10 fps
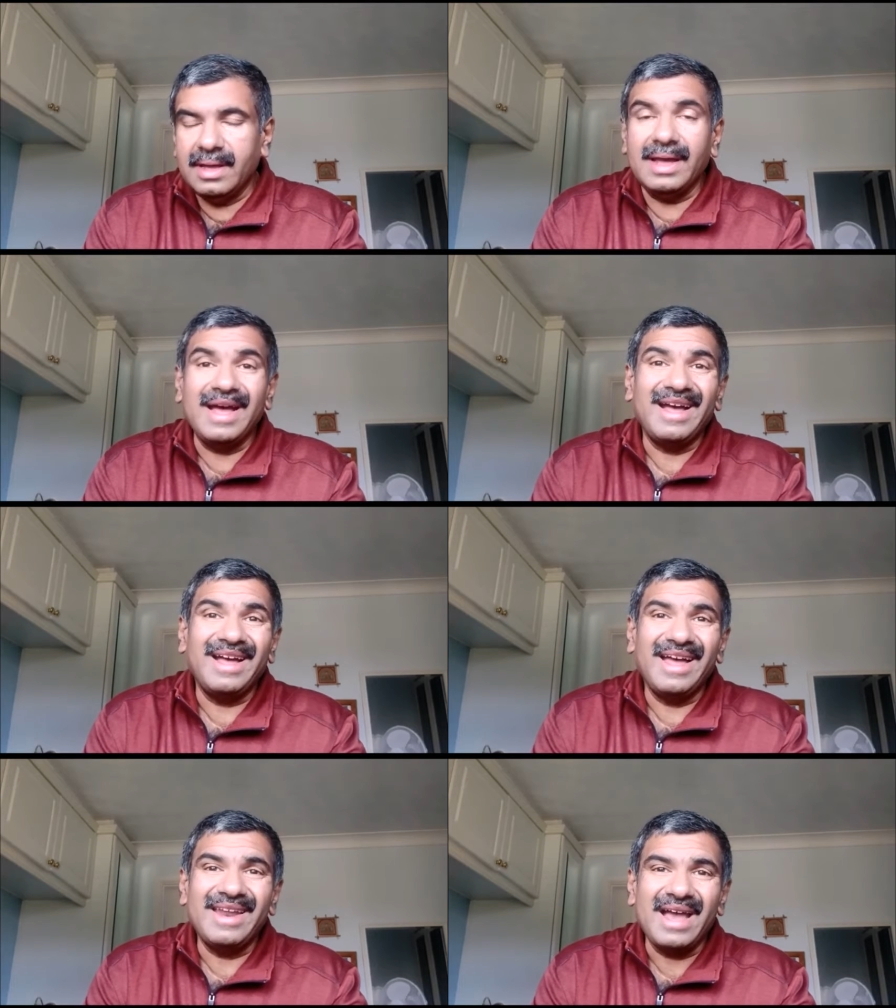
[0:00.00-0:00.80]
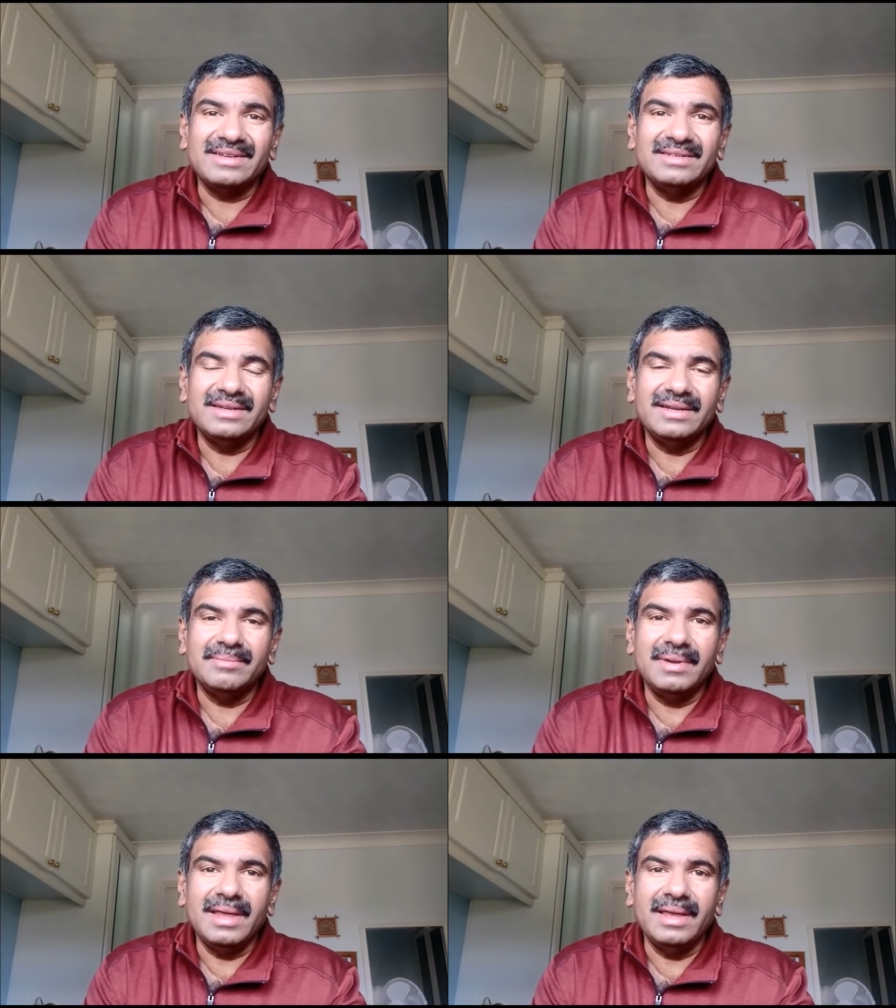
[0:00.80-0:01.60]
a, an actor
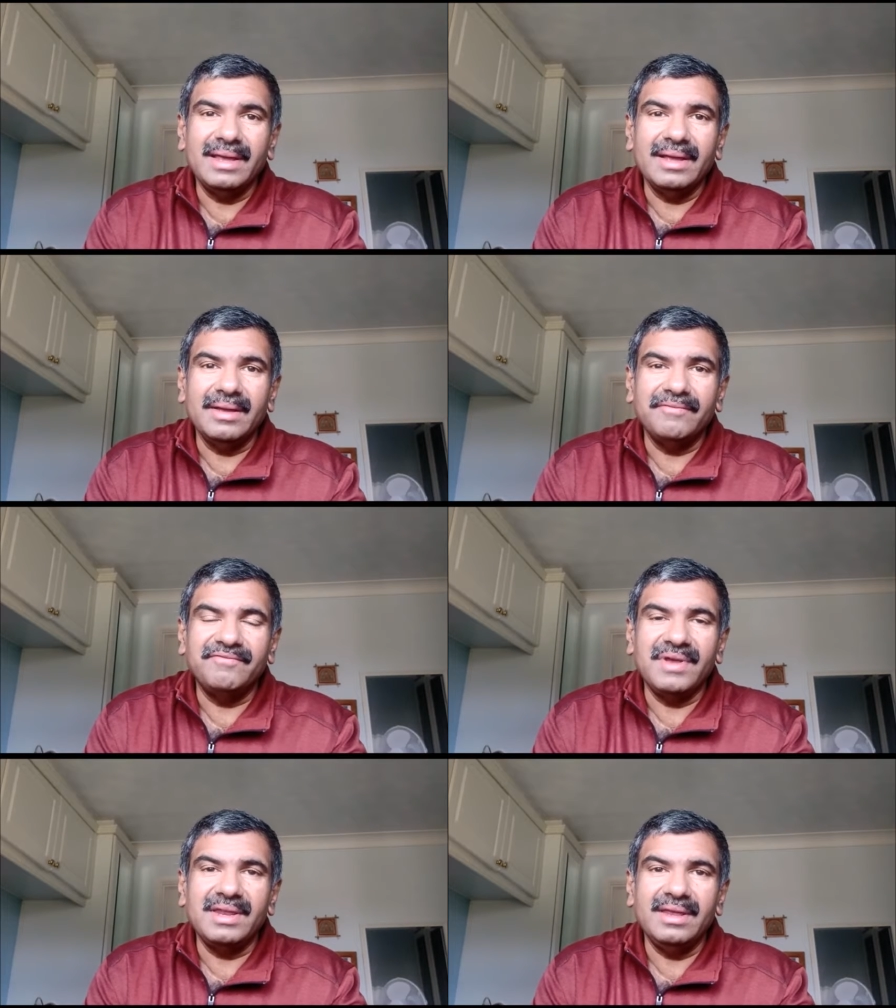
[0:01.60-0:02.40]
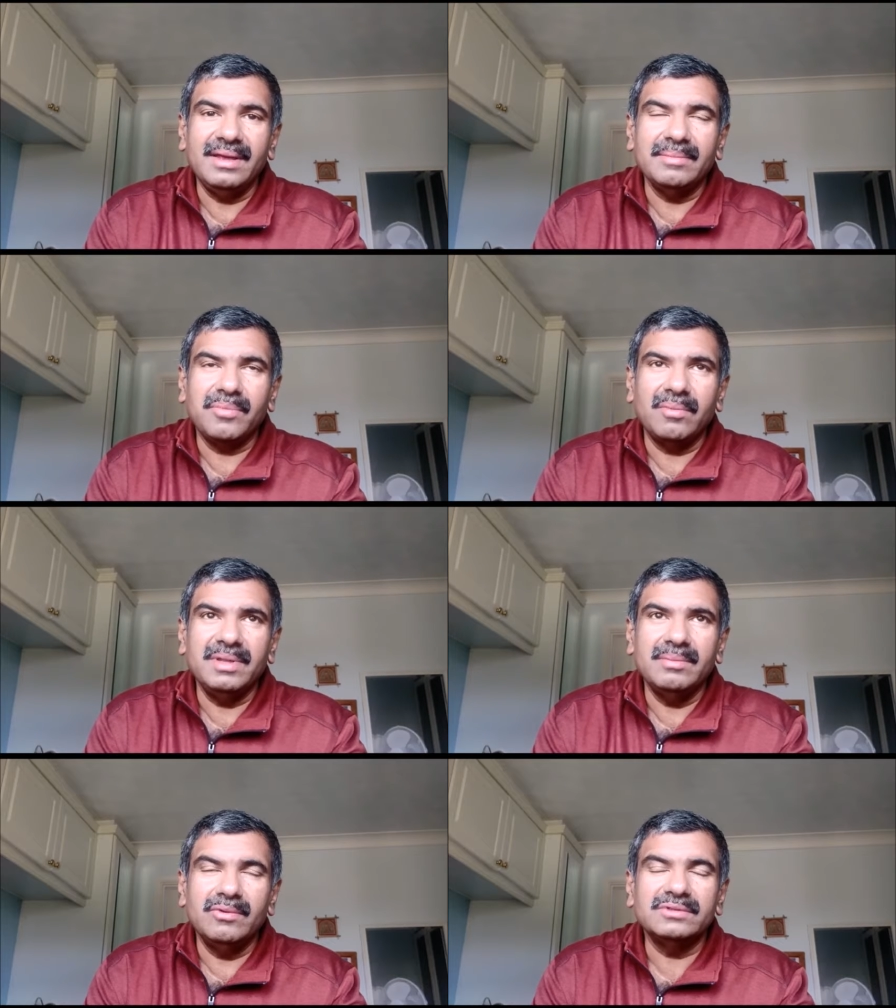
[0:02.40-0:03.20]
playing a very uh,
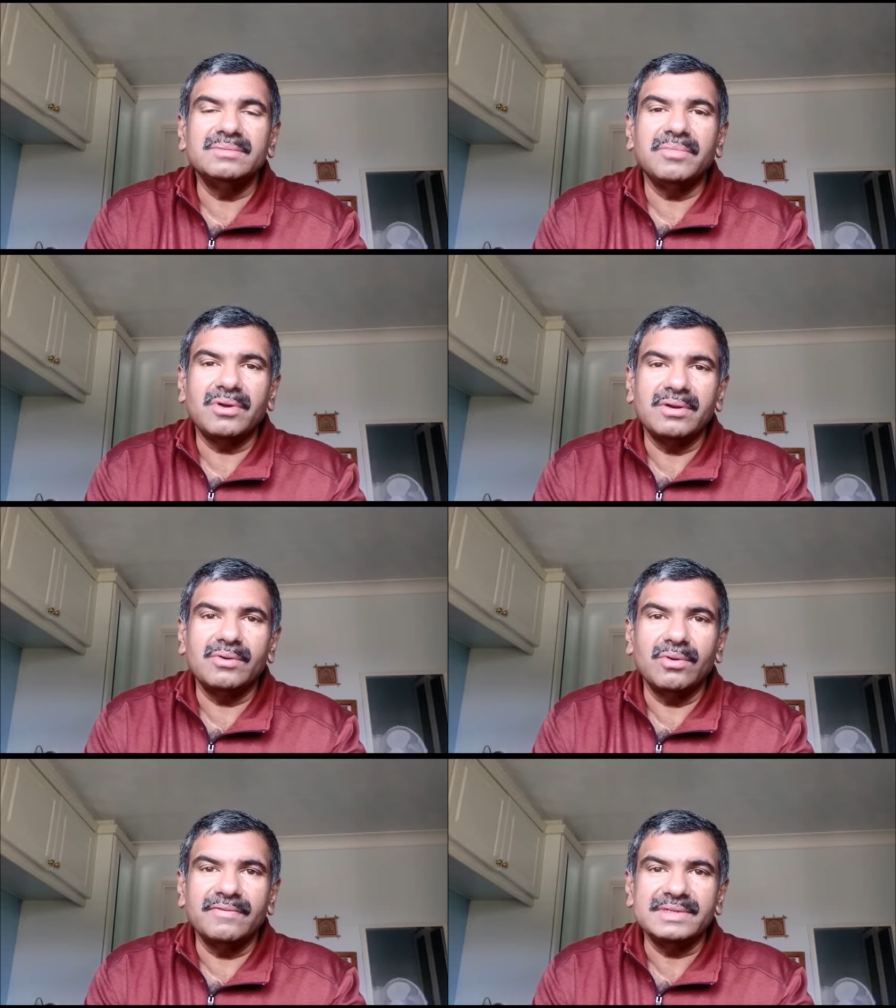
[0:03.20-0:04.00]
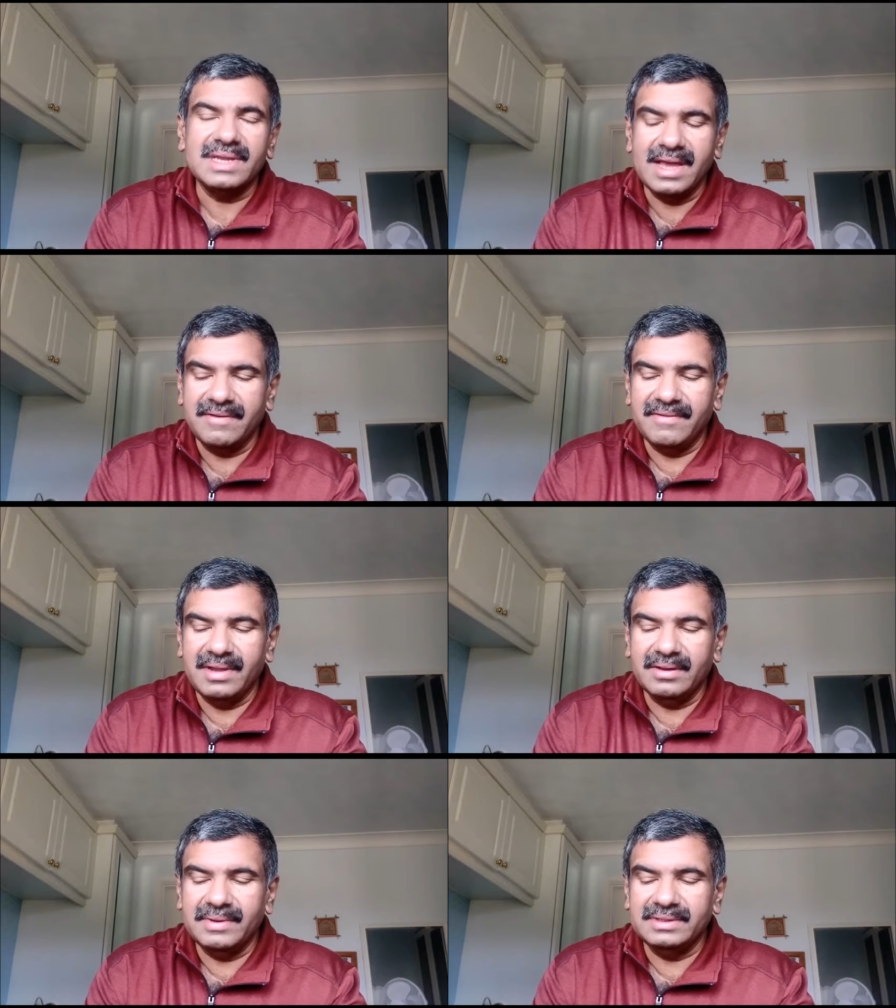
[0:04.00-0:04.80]
probably the most important role of his life
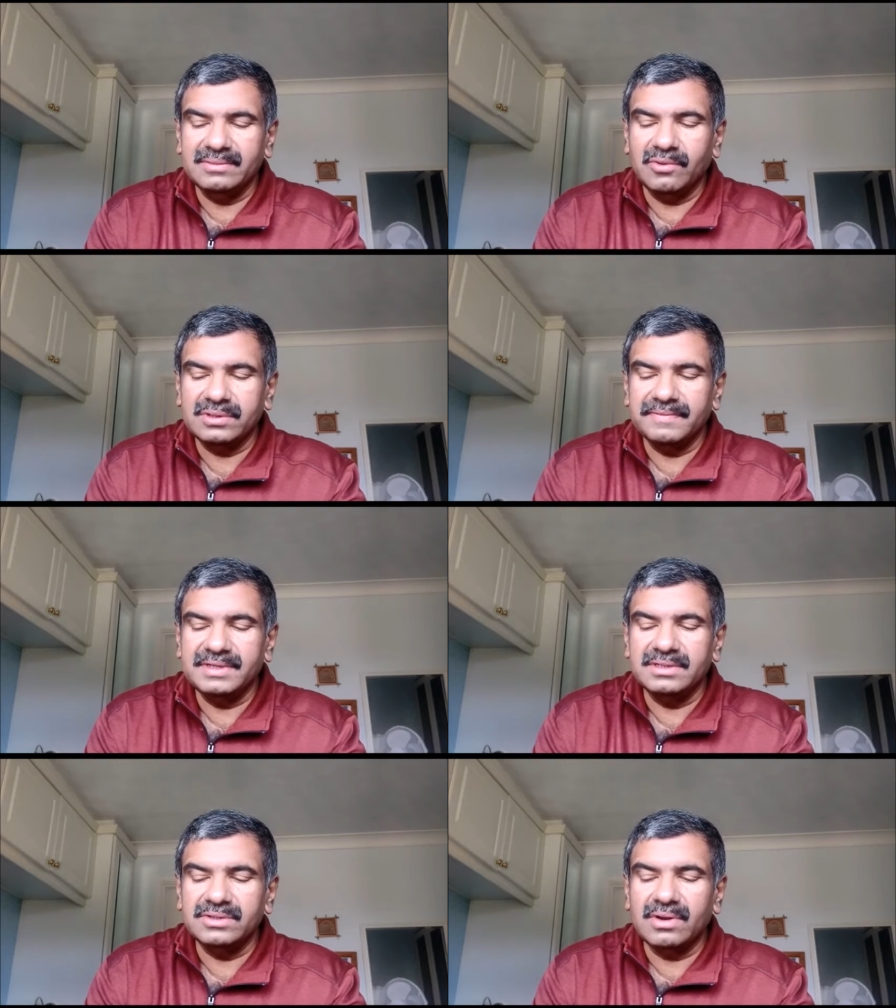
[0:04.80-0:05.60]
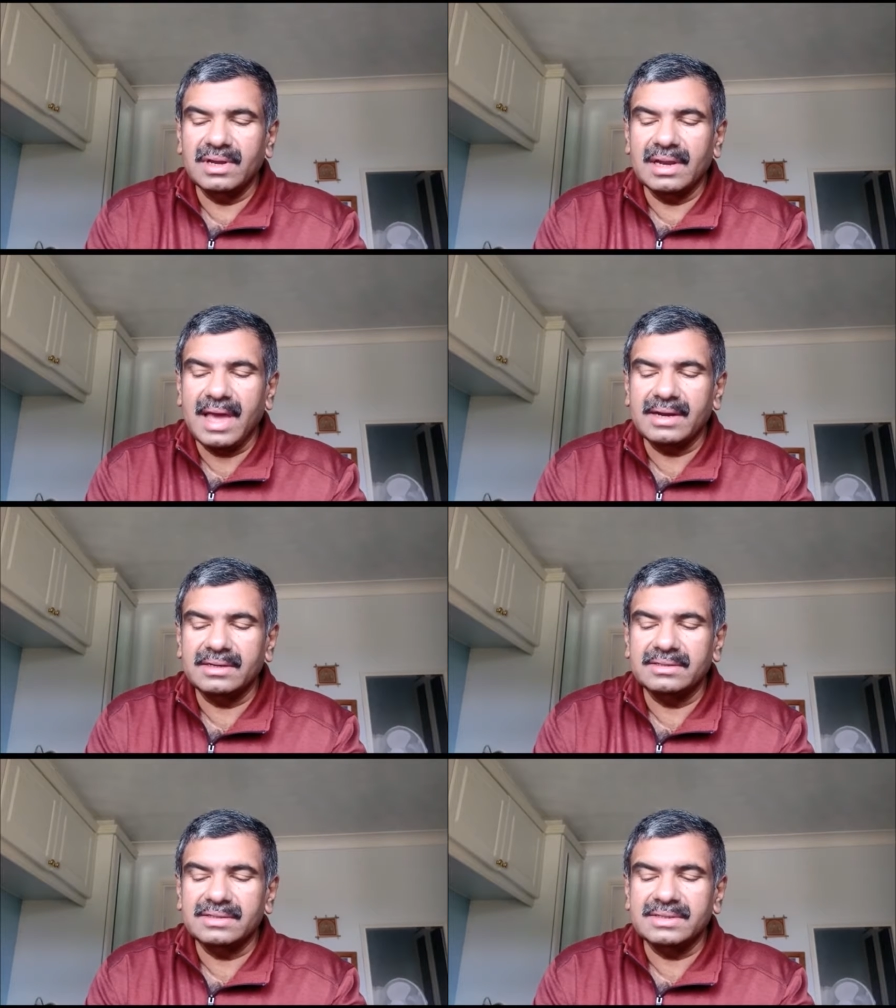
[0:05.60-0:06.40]
and the question was which historical
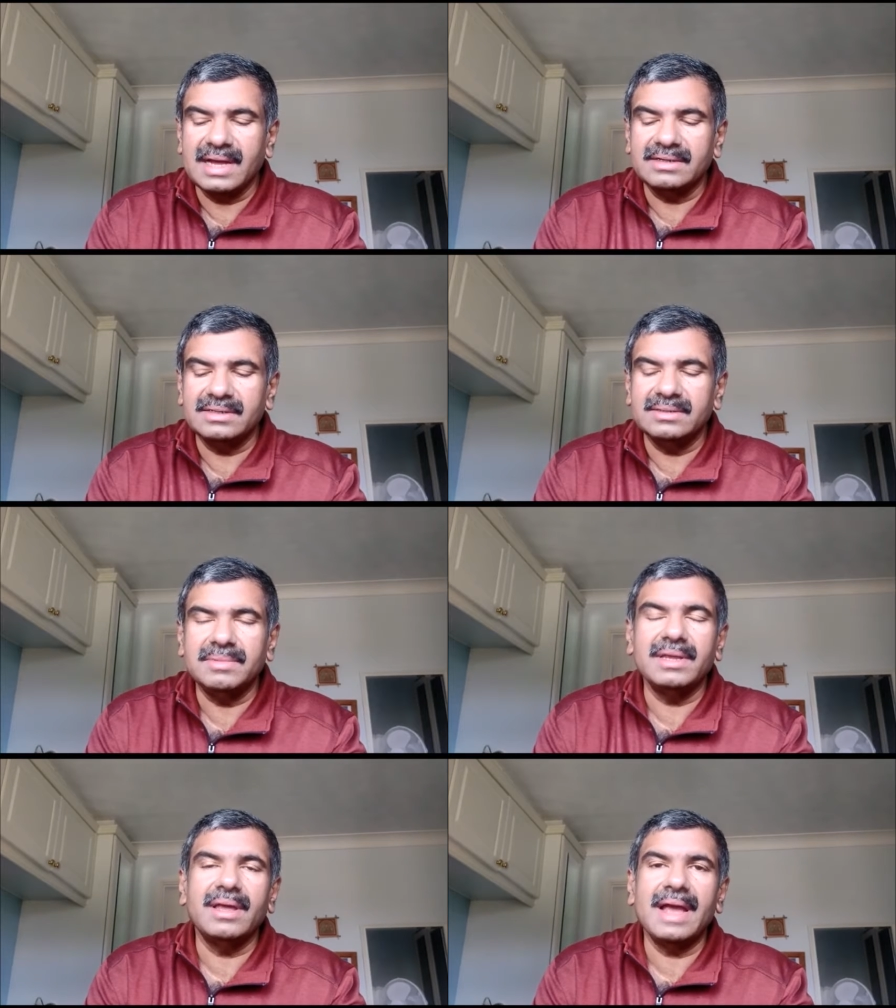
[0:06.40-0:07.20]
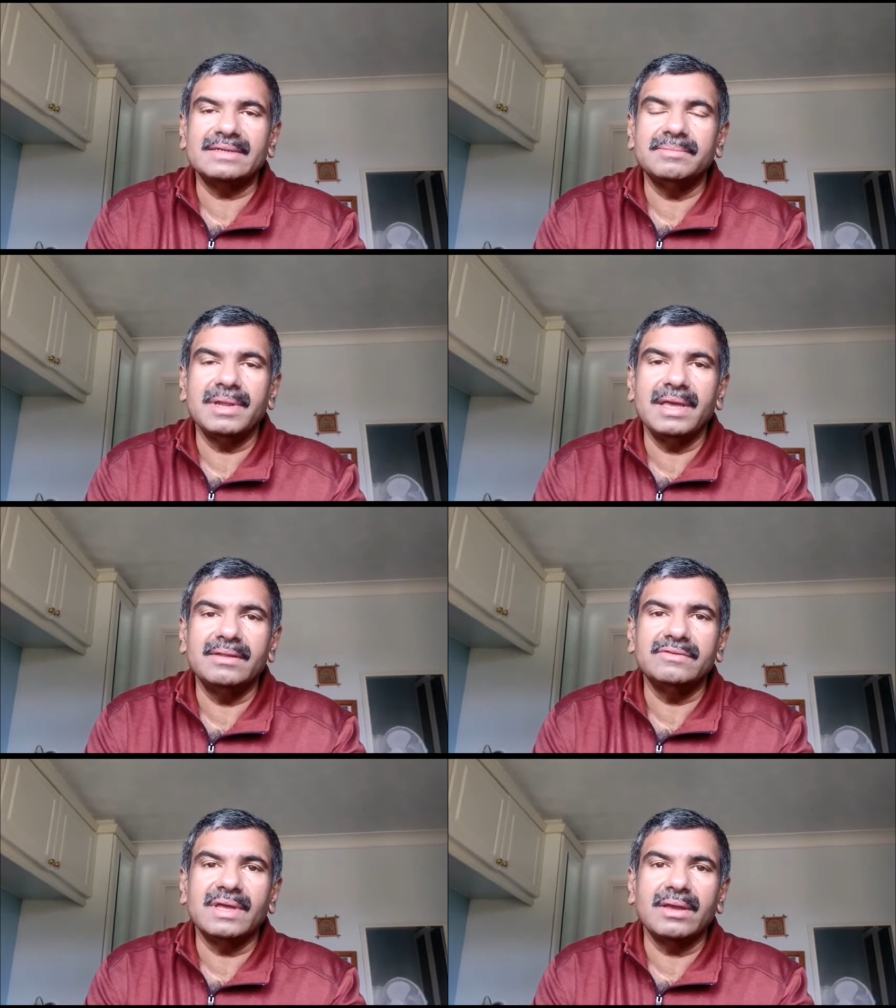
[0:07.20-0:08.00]
character is this actress playing actor
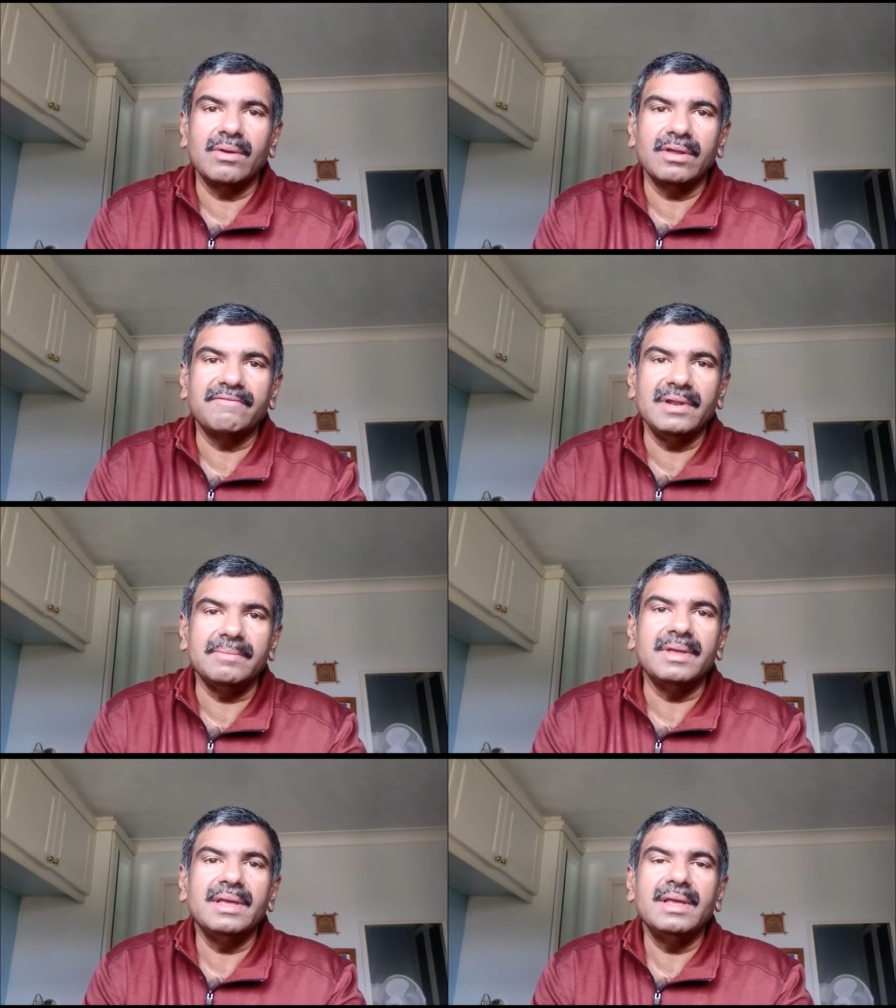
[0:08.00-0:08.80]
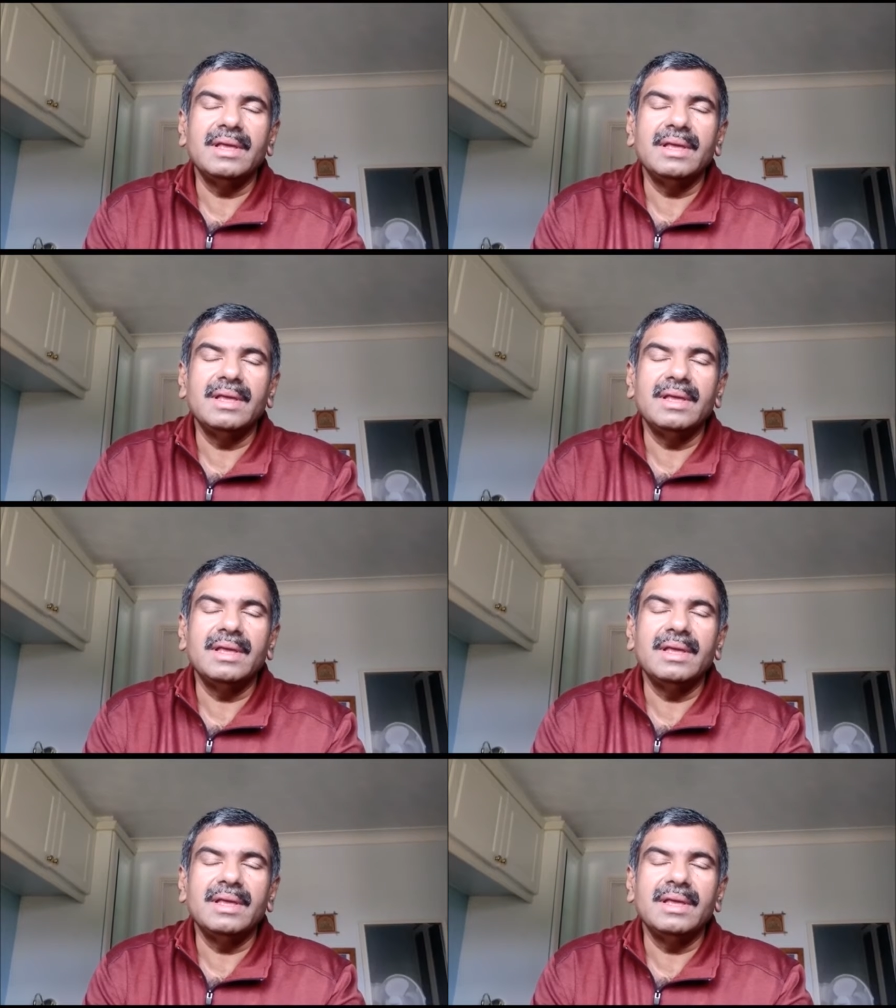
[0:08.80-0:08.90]
playing in this iconic film